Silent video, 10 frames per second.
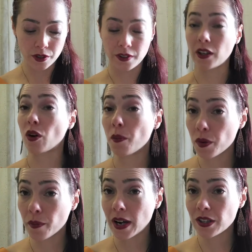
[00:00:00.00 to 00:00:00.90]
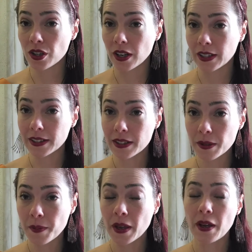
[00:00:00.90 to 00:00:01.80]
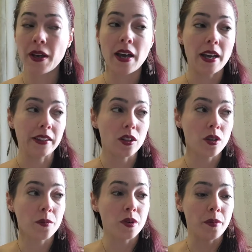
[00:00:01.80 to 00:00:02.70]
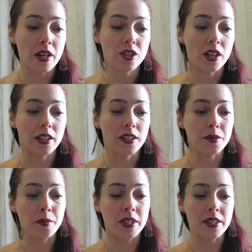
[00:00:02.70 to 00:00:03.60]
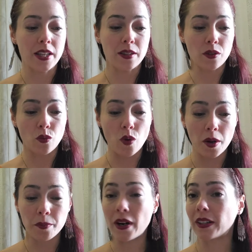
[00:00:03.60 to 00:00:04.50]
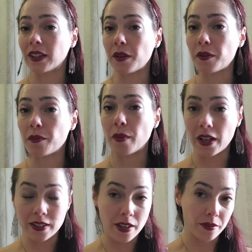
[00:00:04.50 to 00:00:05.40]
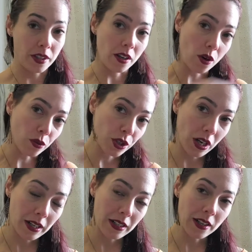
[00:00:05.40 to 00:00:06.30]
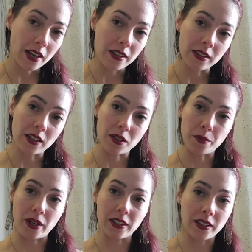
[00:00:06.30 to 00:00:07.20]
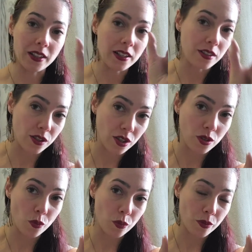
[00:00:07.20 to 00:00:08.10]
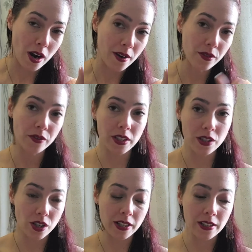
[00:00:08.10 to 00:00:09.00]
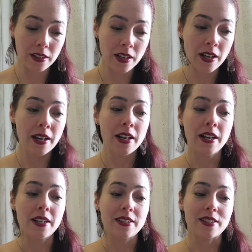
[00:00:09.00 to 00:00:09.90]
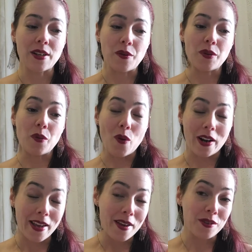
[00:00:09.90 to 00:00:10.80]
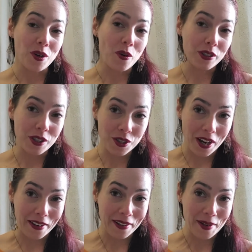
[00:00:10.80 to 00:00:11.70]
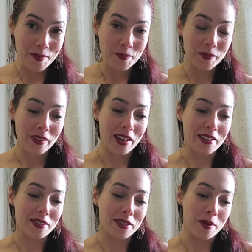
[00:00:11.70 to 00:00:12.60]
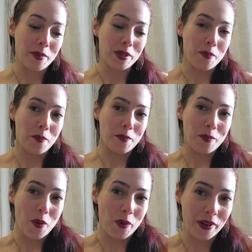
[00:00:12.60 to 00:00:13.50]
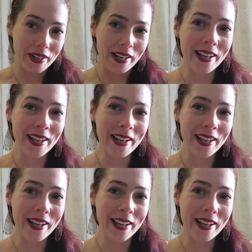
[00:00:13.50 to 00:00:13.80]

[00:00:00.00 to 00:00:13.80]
the compromise channels, and the compromise channels means that one partner might have the whole channel and the other partner has just half of the channel. So the one having all the channel has a bit more